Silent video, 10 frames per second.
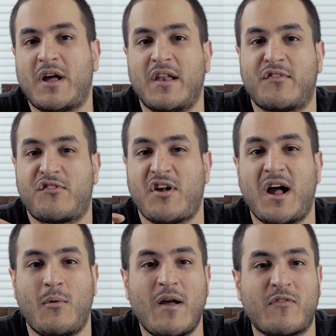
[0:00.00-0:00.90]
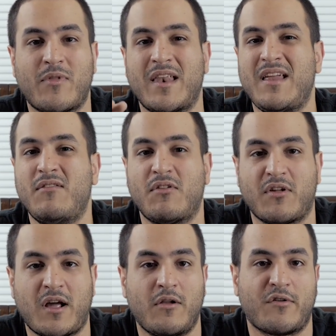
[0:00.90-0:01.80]
kind of shy away from that even if the
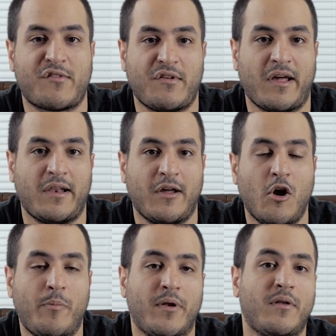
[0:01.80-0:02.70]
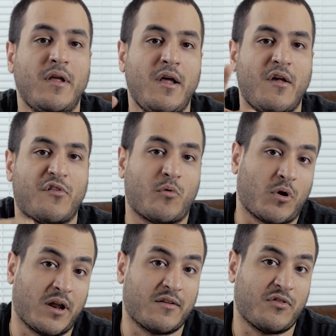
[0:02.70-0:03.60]
color's slightly open. So we're
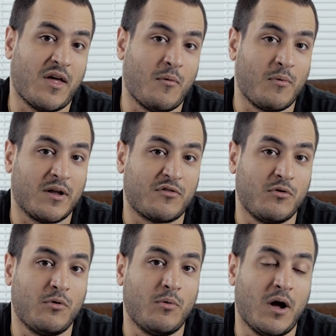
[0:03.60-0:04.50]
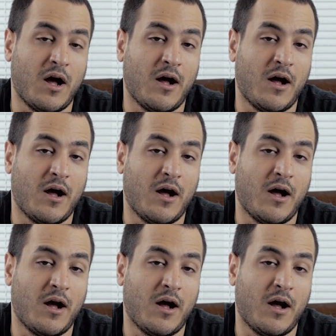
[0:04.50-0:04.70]
going to get to that when we get to